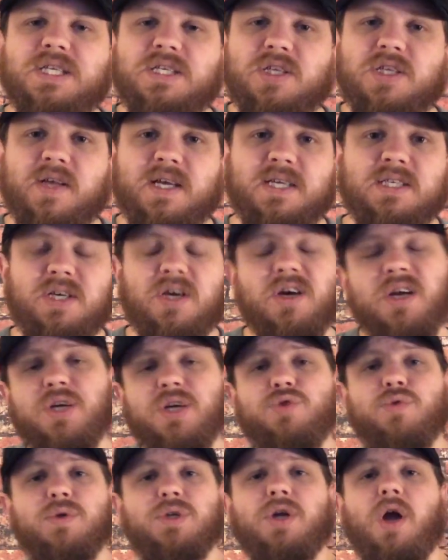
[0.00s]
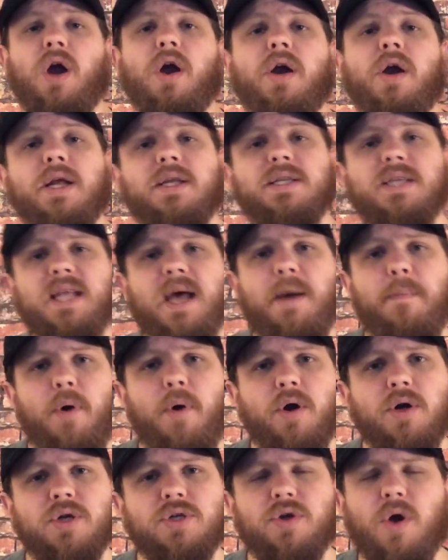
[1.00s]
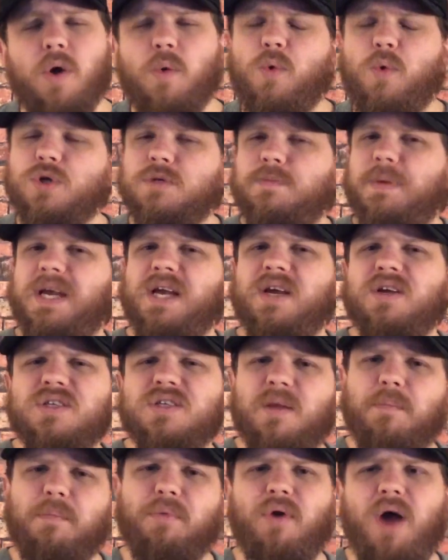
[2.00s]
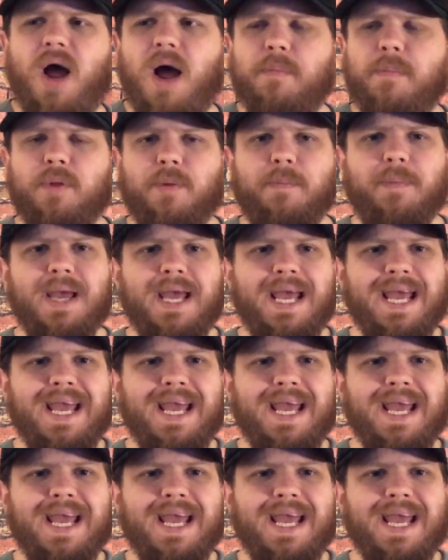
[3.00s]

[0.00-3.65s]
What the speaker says: and so that's good, is returning to that part of Star Wars. But here's the problem,